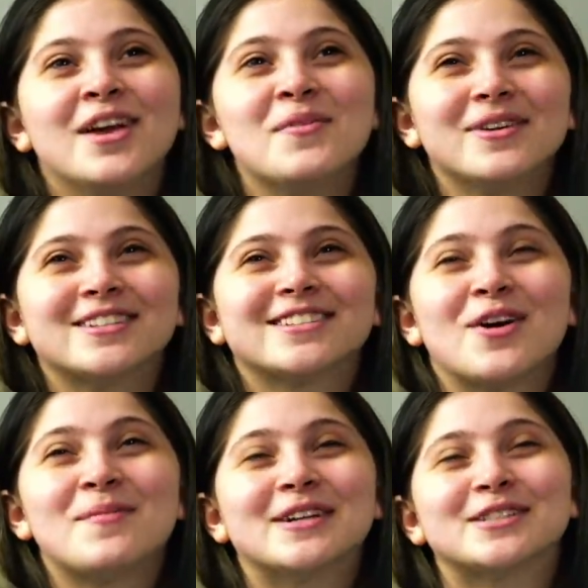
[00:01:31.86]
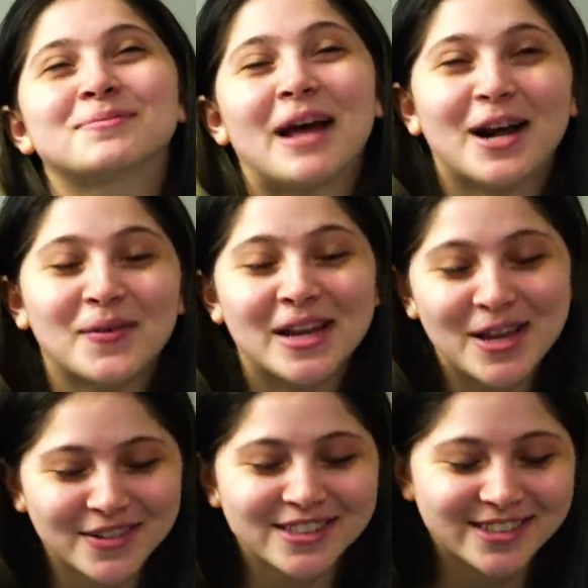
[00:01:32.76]
It was so much better when he
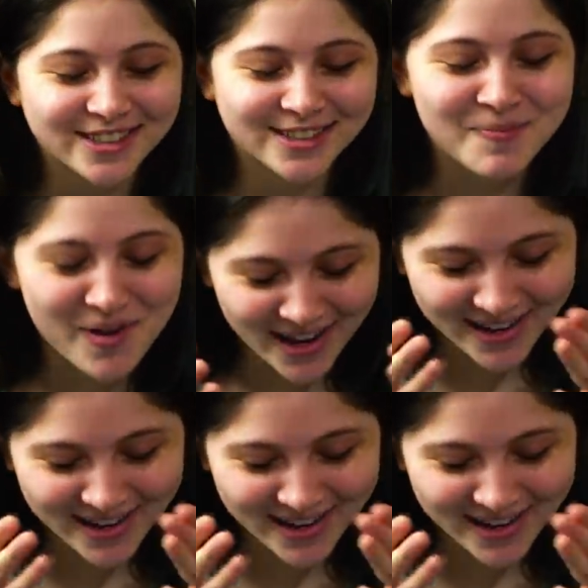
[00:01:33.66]
was just.